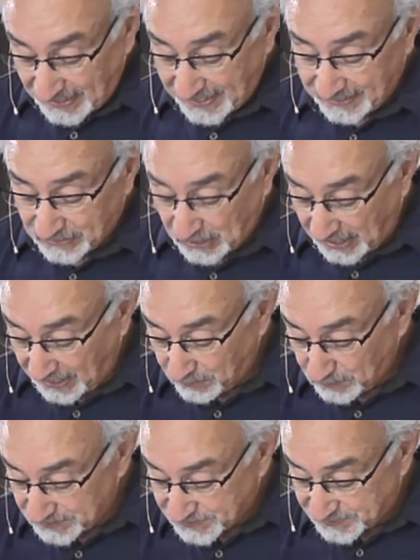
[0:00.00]
And God
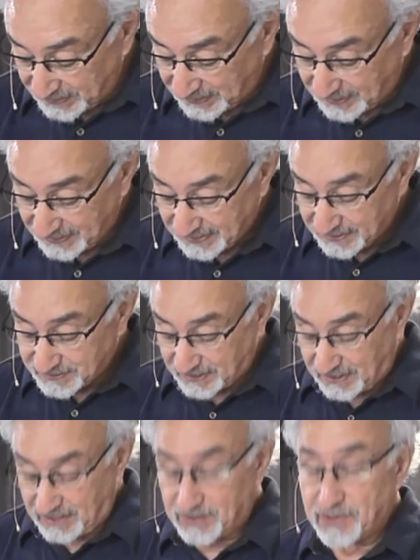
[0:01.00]
will seek to
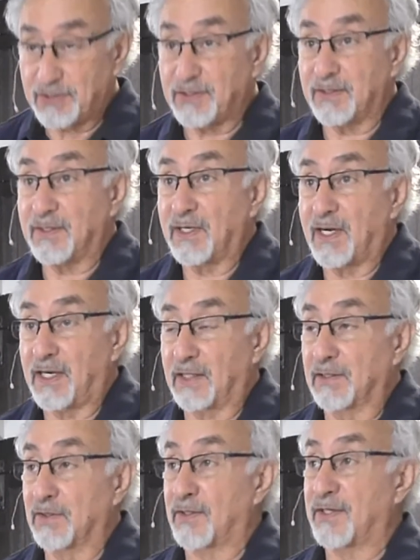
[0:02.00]
undo our
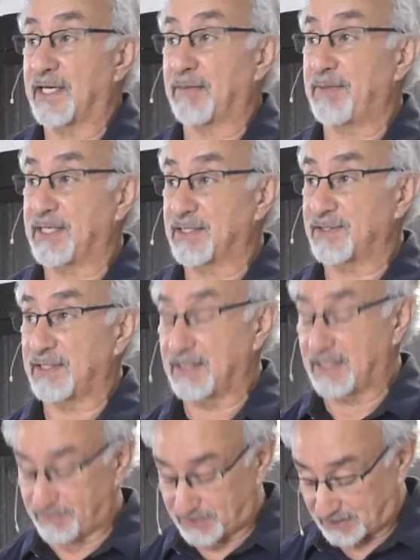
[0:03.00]
glory because he
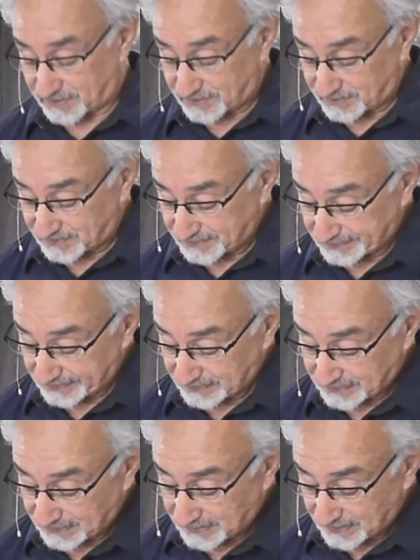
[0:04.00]
loves us.
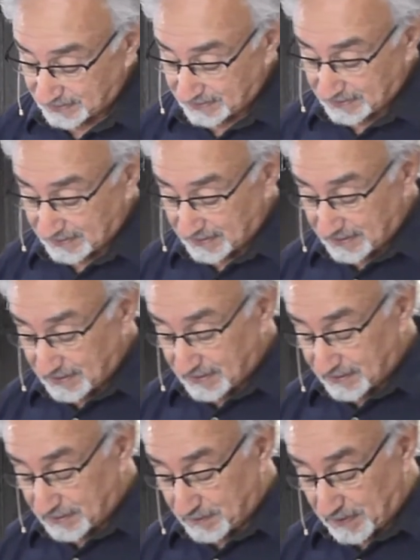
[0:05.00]

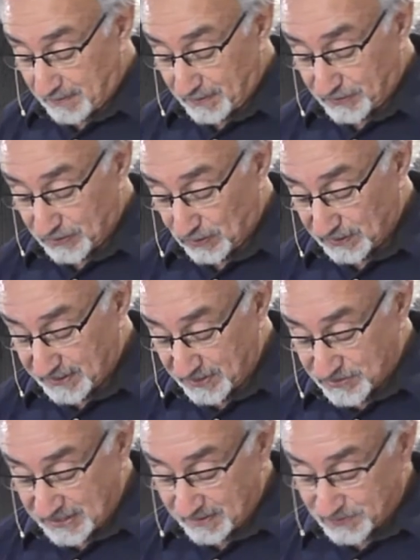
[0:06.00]
The Bible, the Old King
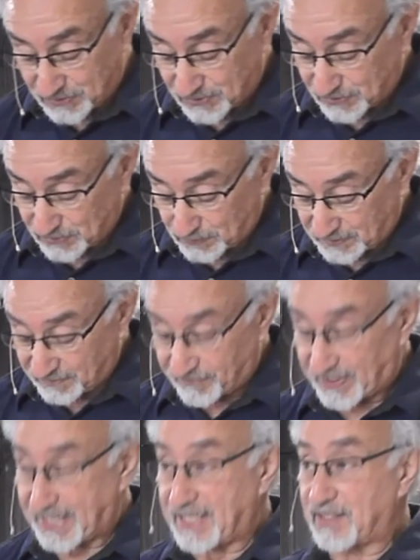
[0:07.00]
James uses the word
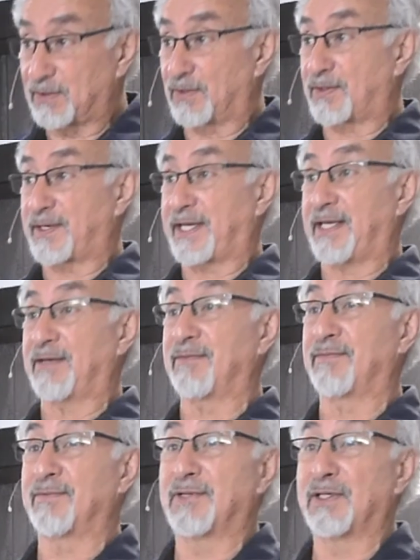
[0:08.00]
vain glory.
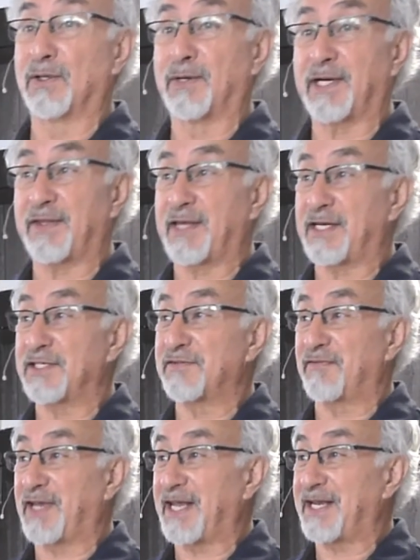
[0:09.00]
The glory that is
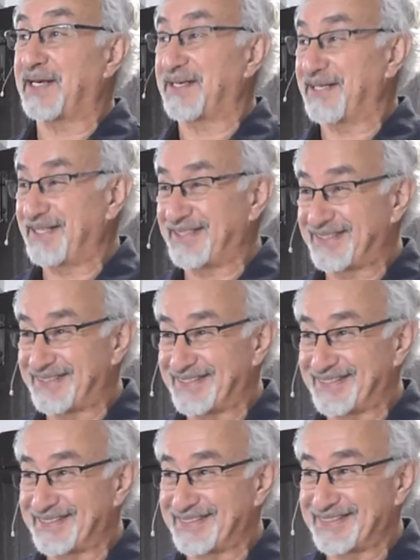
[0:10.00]
vain.
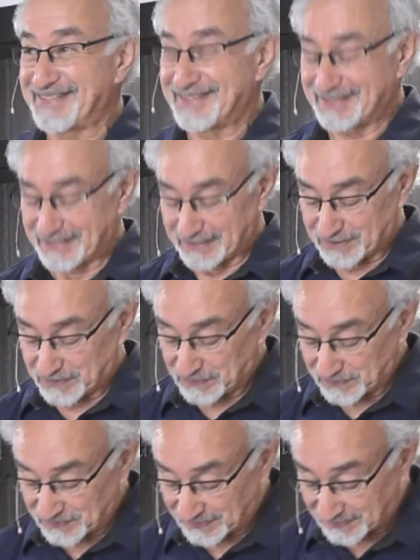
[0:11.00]
It's
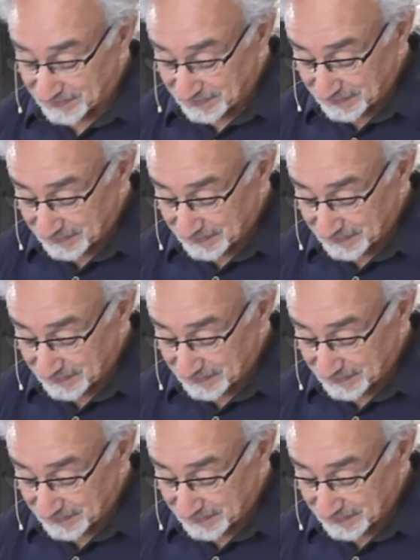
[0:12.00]
useless.